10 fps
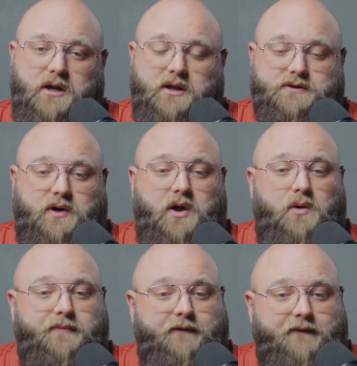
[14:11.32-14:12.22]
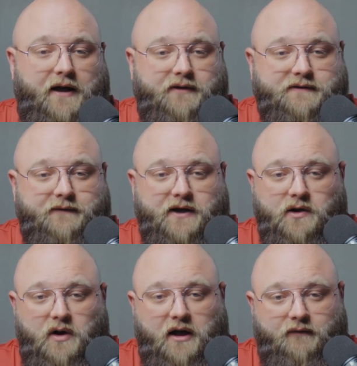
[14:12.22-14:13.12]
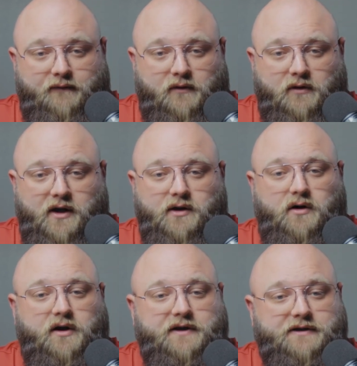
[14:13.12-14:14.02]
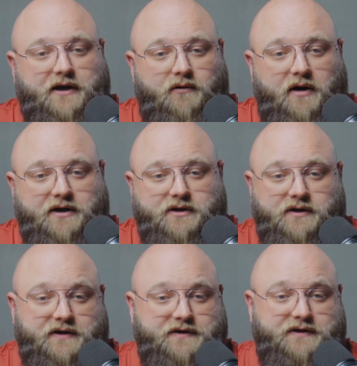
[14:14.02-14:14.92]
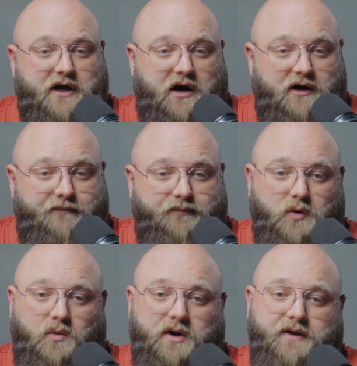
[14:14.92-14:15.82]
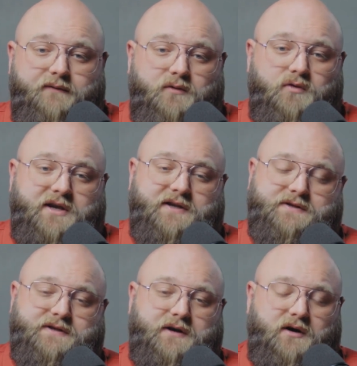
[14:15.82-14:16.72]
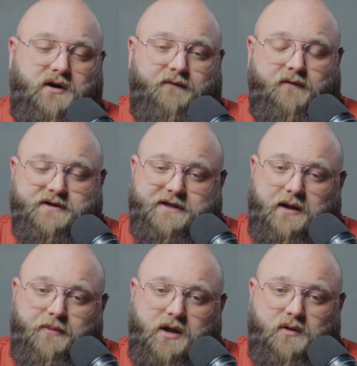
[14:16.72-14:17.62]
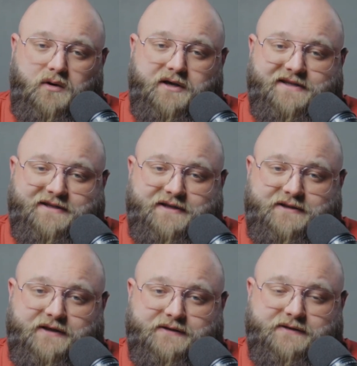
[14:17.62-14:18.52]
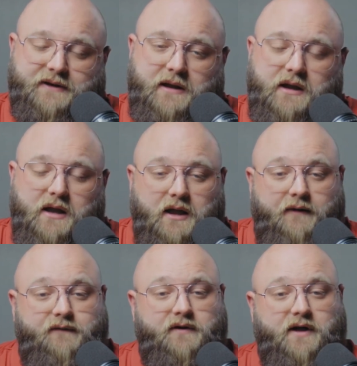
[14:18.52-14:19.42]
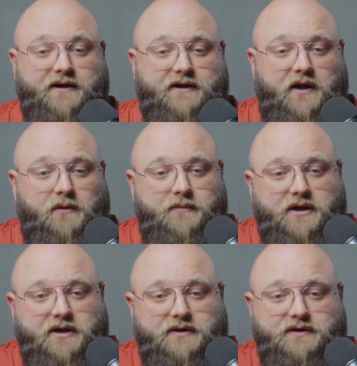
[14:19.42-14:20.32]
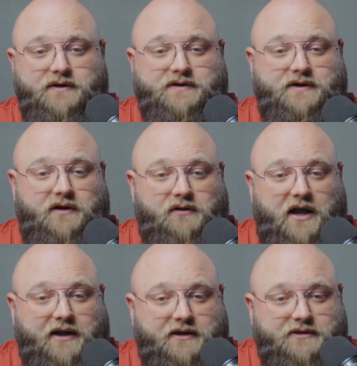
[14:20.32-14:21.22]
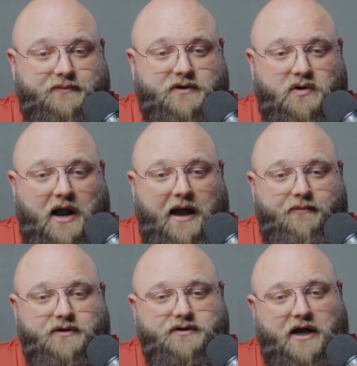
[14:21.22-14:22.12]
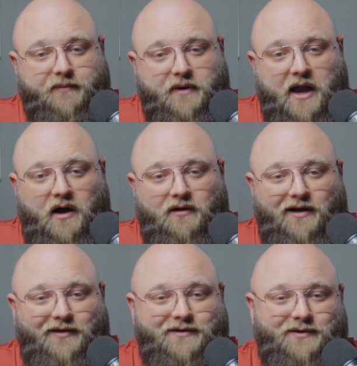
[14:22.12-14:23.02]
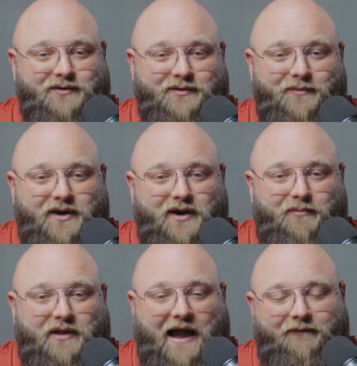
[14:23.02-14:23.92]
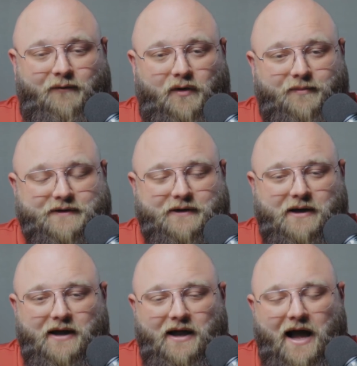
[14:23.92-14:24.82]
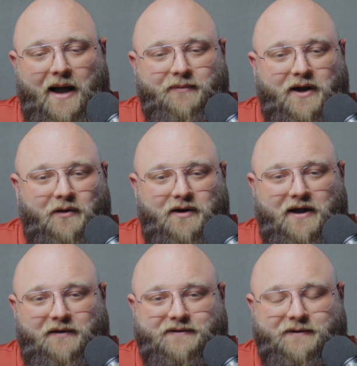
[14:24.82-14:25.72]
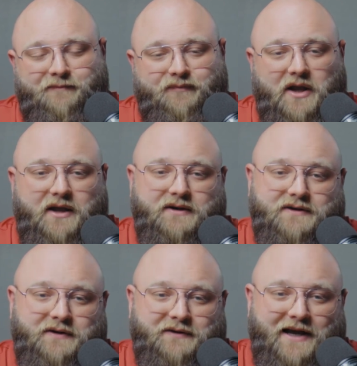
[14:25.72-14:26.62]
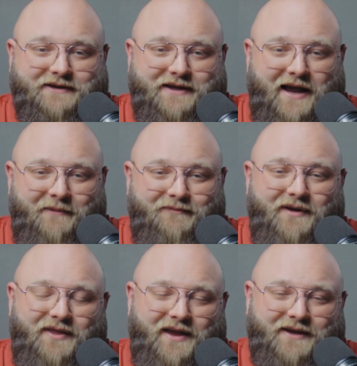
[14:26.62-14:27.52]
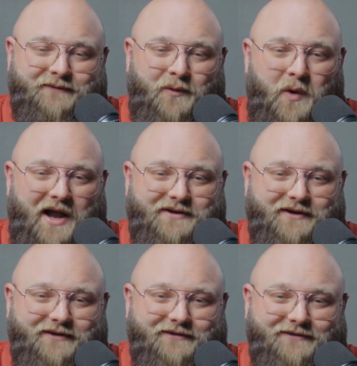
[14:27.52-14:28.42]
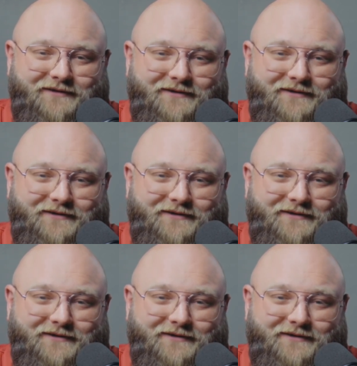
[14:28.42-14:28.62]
So I hope you found this video helpful in your consideration to start or even reconsider your for sale by owner decisions. If you'd like to help me, just like and subscribe and check me out on the social media platforms. I'm Gary Nelson, and until next time, thanks for watching.